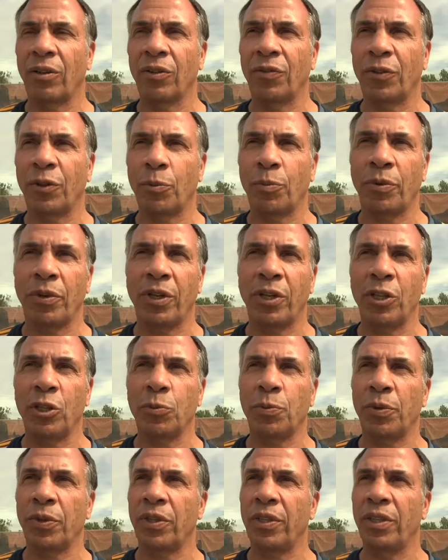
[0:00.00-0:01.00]
only for the
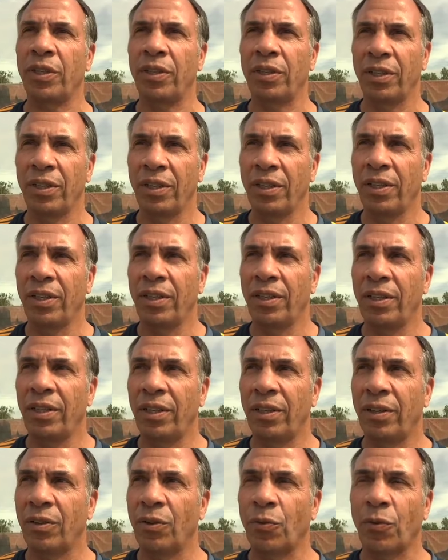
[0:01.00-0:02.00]
players, but the
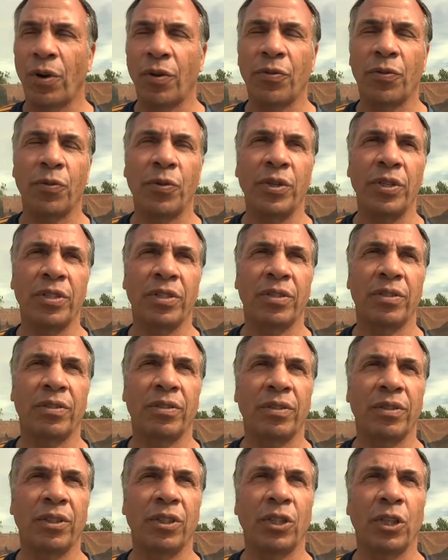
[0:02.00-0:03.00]
referees,
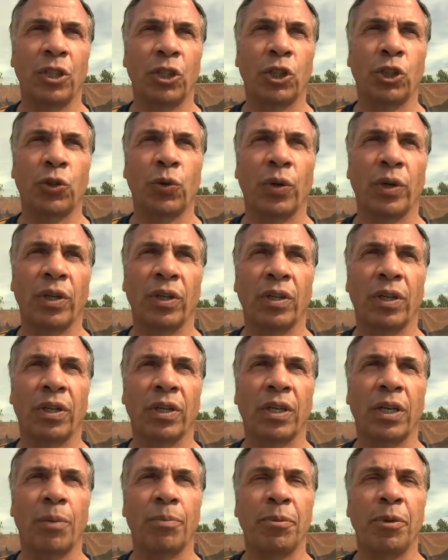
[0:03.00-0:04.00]
you know, struggle
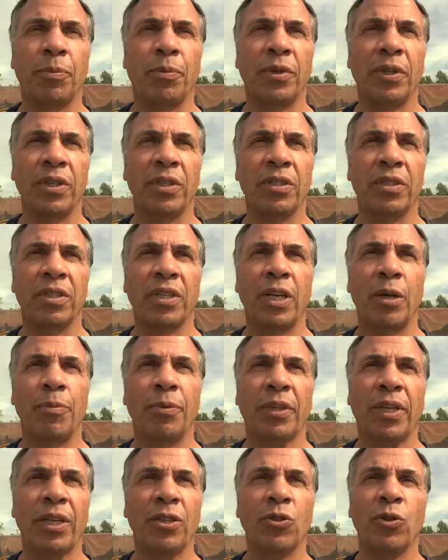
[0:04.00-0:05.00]
on a couple of plays today.
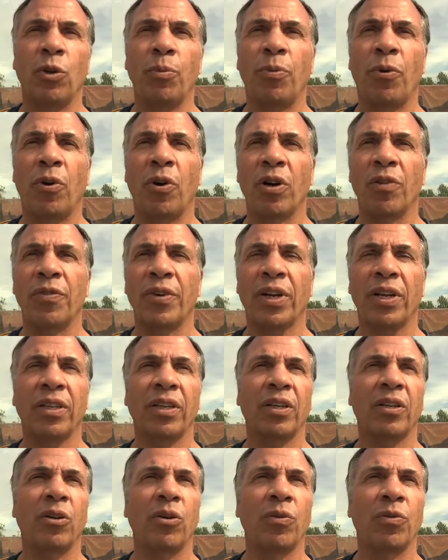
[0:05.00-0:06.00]
But that's all part of it. I
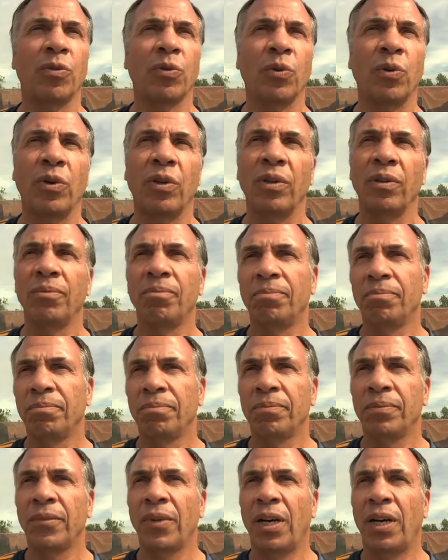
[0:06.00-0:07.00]
think overall,
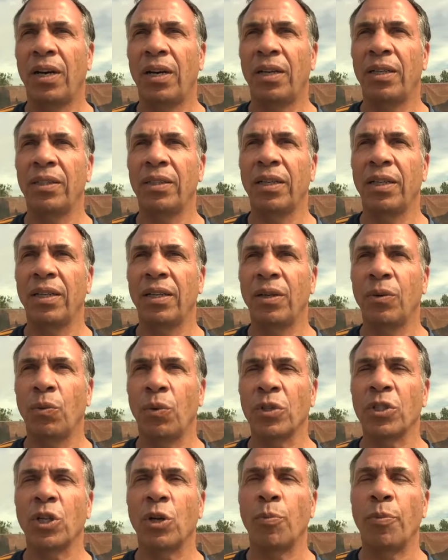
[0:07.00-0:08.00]
it
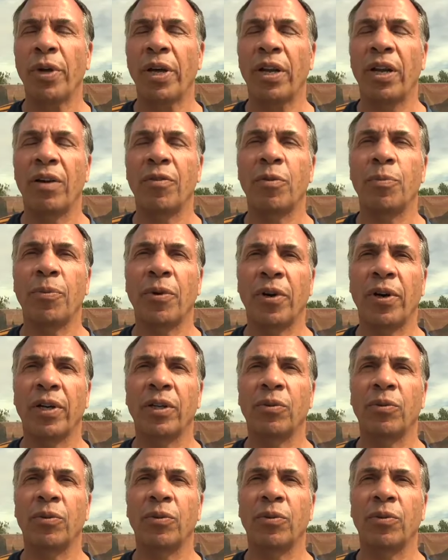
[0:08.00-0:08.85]
wasn't a bad effort by our